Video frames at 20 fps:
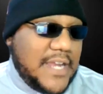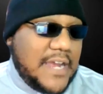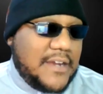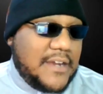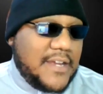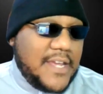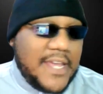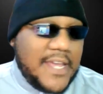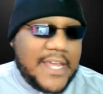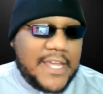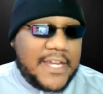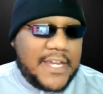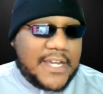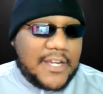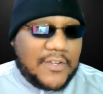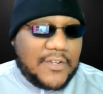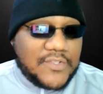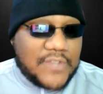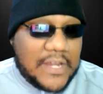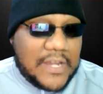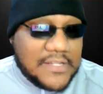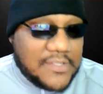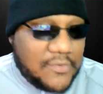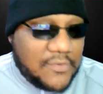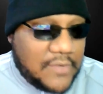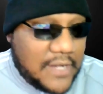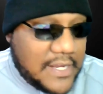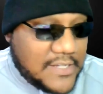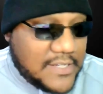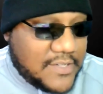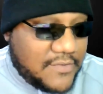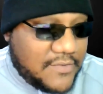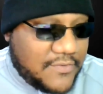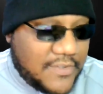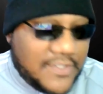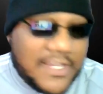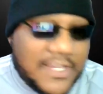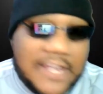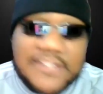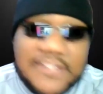doubt. And coach, I also want to
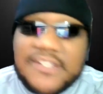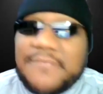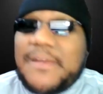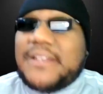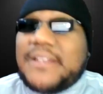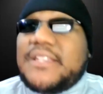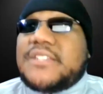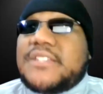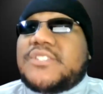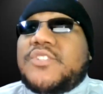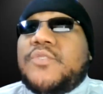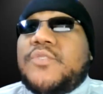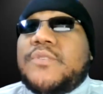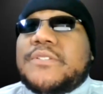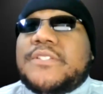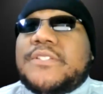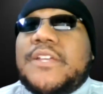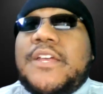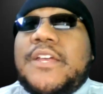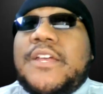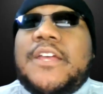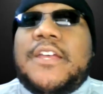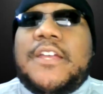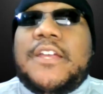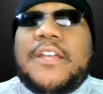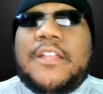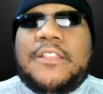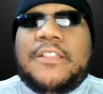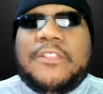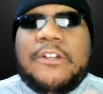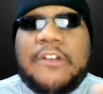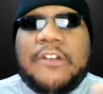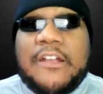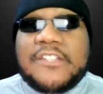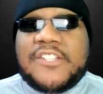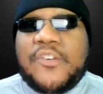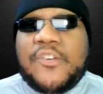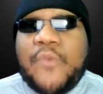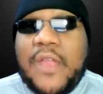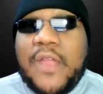talk to you about this too.
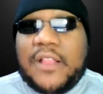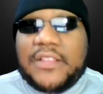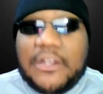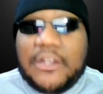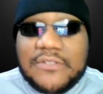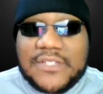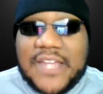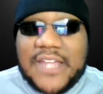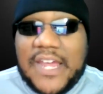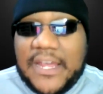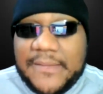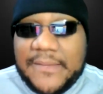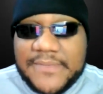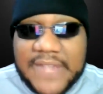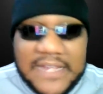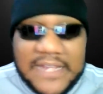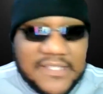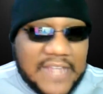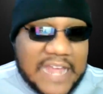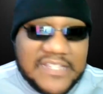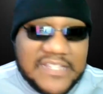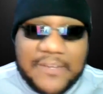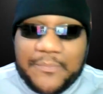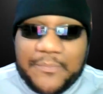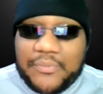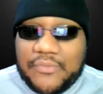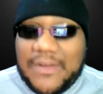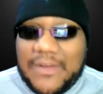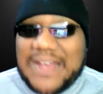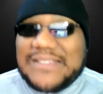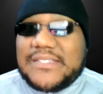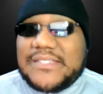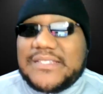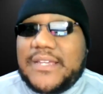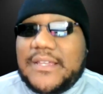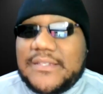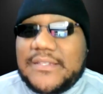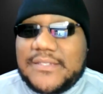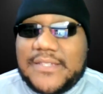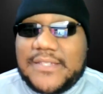Learning to win close games. That's that's a
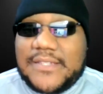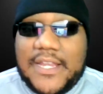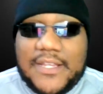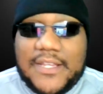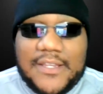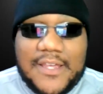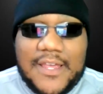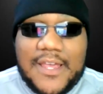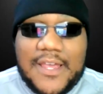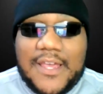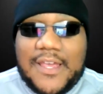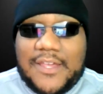process. And